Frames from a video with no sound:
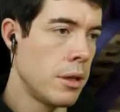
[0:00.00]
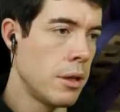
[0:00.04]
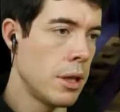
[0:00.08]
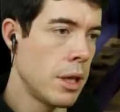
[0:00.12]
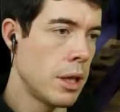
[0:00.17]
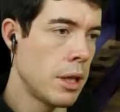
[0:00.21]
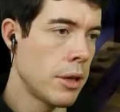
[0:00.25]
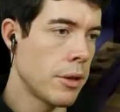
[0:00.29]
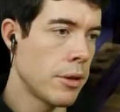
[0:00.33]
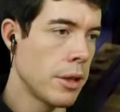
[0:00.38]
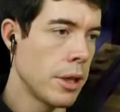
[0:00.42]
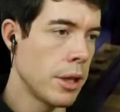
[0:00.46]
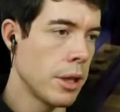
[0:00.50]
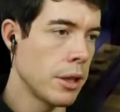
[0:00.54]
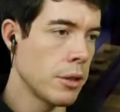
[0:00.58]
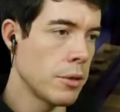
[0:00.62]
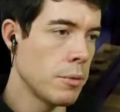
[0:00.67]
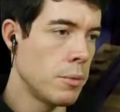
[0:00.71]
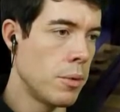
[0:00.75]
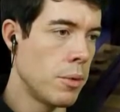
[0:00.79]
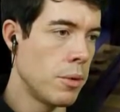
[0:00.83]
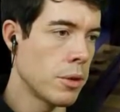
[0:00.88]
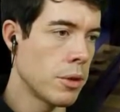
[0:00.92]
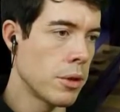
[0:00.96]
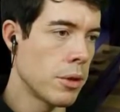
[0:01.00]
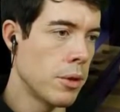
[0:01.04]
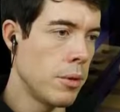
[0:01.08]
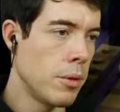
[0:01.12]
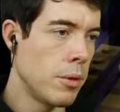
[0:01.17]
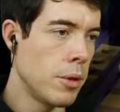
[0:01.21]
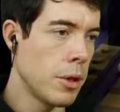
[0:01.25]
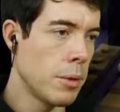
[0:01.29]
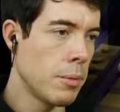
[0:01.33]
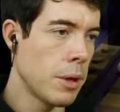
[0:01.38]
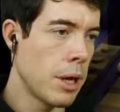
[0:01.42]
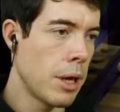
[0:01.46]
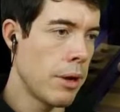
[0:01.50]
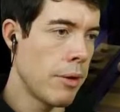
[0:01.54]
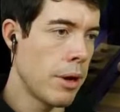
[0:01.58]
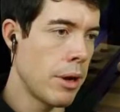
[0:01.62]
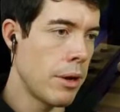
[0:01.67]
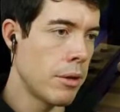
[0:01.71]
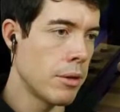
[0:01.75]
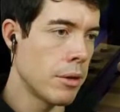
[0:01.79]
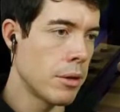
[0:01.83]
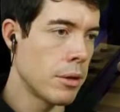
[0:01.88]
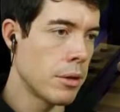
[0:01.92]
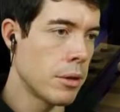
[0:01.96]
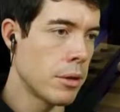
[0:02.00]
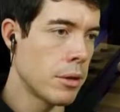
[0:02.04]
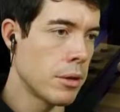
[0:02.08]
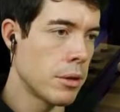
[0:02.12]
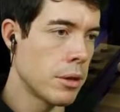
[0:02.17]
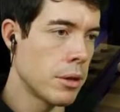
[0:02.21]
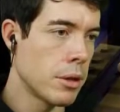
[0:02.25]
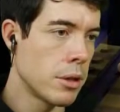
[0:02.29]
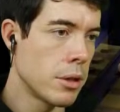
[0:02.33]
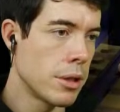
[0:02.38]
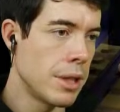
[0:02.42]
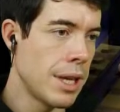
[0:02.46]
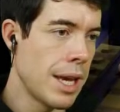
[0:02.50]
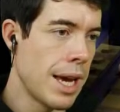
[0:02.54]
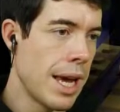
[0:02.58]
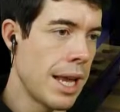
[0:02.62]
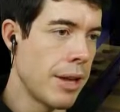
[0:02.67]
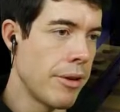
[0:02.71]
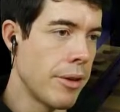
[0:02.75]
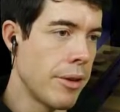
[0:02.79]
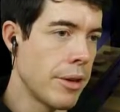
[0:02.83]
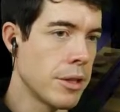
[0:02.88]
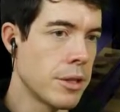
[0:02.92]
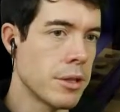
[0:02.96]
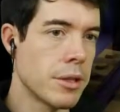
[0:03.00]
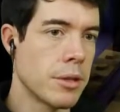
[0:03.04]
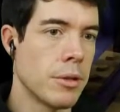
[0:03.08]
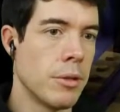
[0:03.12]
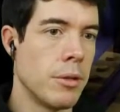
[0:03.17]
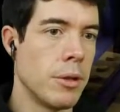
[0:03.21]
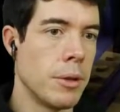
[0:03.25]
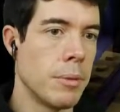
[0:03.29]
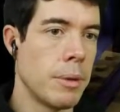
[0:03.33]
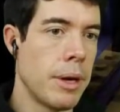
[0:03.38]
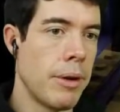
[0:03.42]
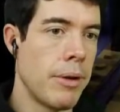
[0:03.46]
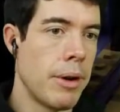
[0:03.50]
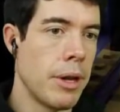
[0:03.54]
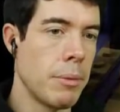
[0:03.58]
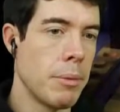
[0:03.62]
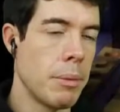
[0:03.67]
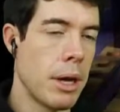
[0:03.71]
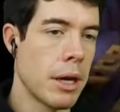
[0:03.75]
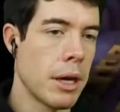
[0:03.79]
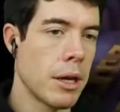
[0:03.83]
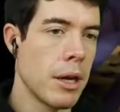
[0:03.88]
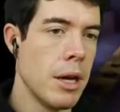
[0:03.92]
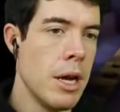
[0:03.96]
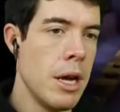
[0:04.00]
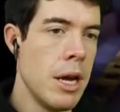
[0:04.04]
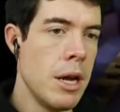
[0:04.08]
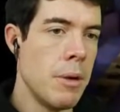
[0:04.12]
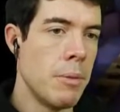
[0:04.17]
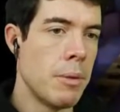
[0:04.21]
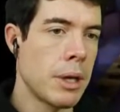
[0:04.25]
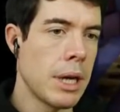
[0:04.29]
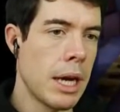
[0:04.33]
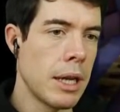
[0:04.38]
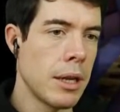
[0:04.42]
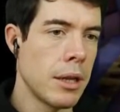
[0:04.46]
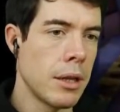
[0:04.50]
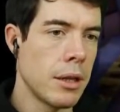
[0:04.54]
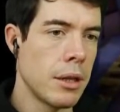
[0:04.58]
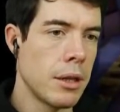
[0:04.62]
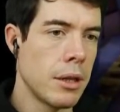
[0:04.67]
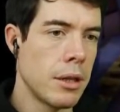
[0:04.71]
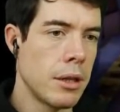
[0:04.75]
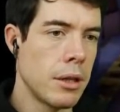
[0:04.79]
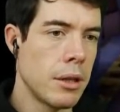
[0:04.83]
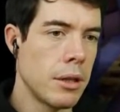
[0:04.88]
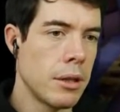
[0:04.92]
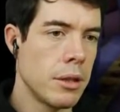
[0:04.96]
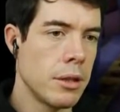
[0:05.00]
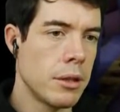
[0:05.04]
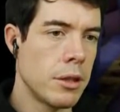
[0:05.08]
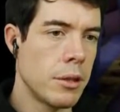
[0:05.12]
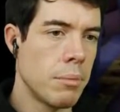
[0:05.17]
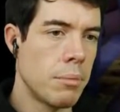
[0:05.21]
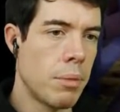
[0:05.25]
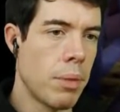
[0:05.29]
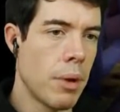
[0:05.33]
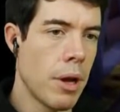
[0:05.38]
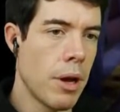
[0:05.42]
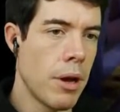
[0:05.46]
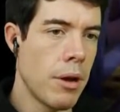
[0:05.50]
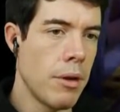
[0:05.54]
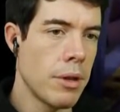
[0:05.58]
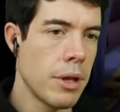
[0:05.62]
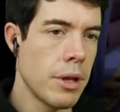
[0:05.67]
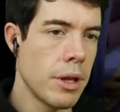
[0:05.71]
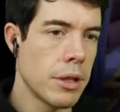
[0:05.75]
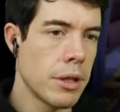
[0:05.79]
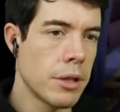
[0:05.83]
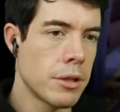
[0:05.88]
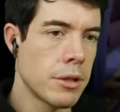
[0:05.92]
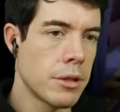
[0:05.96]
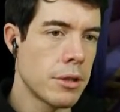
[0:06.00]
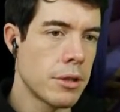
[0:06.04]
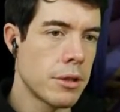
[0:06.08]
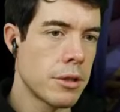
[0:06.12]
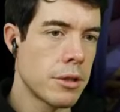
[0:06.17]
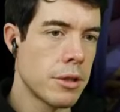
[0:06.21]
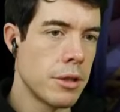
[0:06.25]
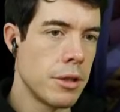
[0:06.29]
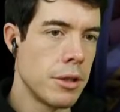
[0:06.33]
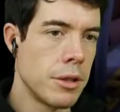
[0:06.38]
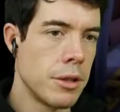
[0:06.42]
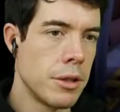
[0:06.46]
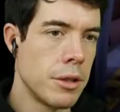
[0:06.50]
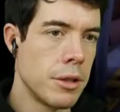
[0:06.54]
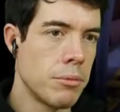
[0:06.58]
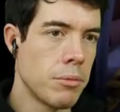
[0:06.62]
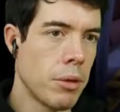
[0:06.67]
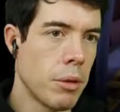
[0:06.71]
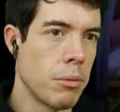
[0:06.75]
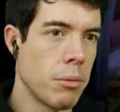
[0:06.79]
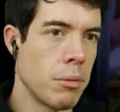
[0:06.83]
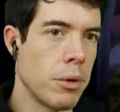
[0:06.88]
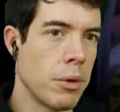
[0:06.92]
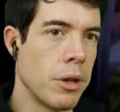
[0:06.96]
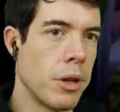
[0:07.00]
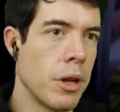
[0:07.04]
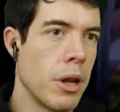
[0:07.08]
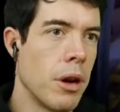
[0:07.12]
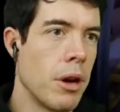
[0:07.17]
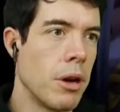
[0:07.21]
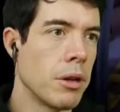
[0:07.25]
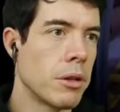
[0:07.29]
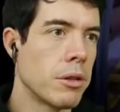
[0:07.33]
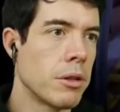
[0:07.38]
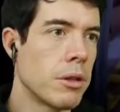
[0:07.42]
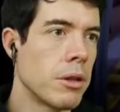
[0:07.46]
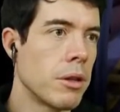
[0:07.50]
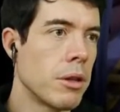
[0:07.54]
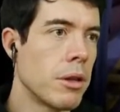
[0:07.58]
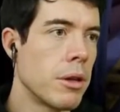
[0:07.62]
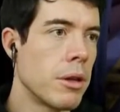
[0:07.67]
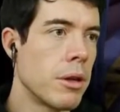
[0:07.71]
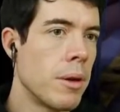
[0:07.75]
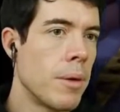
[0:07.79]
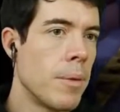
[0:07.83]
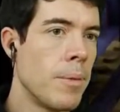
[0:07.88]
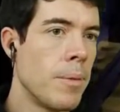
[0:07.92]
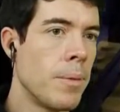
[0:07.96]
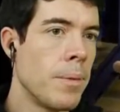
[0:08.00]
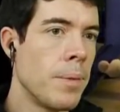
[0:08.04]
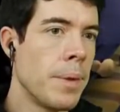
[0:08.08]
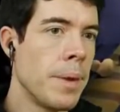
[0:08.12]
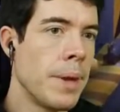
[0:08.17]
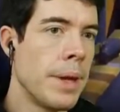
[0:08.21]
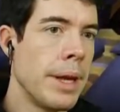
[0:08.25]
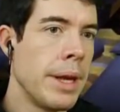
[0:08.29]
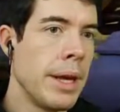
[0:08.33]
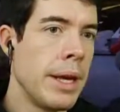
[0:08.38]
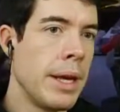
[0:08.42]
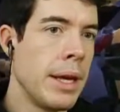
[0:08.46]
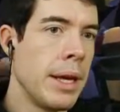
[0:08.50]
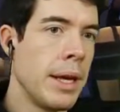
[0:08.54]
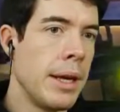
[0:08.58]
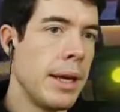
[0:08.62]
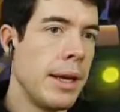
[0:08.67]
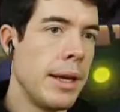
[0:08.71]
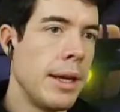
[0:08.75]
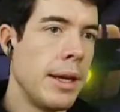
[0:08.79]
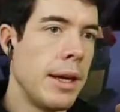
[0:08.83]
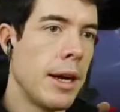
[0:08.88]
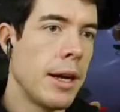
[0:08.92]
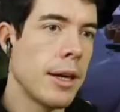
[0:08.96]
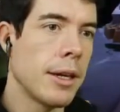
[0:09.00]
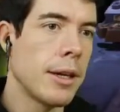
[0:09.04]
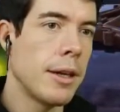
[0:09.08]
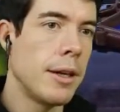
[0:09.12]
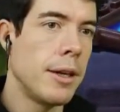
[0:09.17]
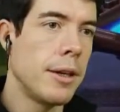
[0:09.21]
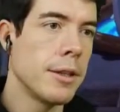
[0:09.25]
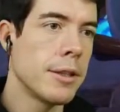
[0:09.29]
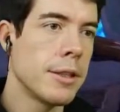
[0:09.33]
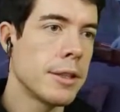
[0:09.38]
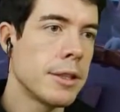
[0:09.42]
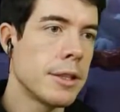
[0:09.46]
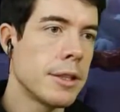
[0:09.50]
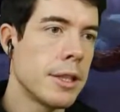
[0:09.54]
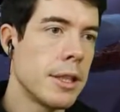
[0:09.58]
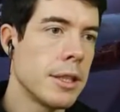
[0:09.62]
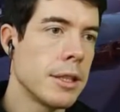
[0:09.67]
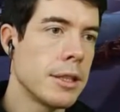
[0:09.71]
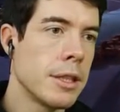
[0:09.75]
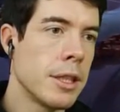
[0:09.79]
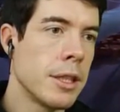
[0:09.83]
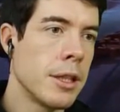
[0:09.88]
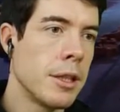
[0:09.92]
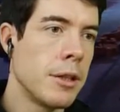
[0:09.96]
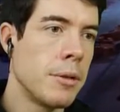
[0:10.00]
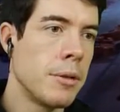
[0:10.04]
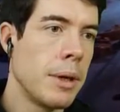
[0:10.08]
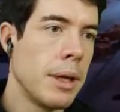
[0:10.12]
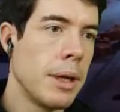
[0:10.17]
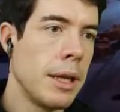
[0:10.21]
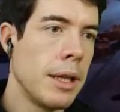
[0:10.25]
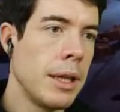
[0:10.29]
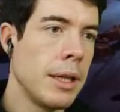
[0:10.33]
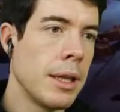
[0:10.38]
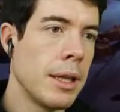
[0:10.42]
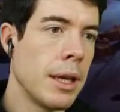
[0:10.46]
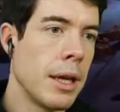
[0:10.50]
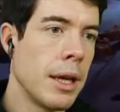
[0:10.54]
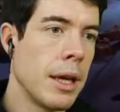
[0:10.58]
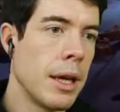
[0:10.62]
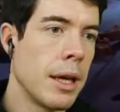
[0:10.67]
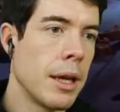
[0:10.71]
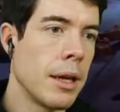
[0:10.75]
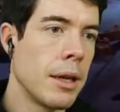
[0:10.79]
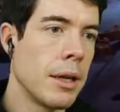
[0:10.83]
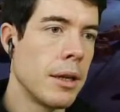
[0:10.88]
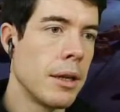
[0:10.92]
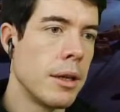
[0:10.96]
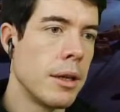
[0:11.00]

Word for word: And I think there's water all the way around. Yeah, there is all the way around the back. Well, kind of... Do you blow this? Probably not. I can't see a single way in there.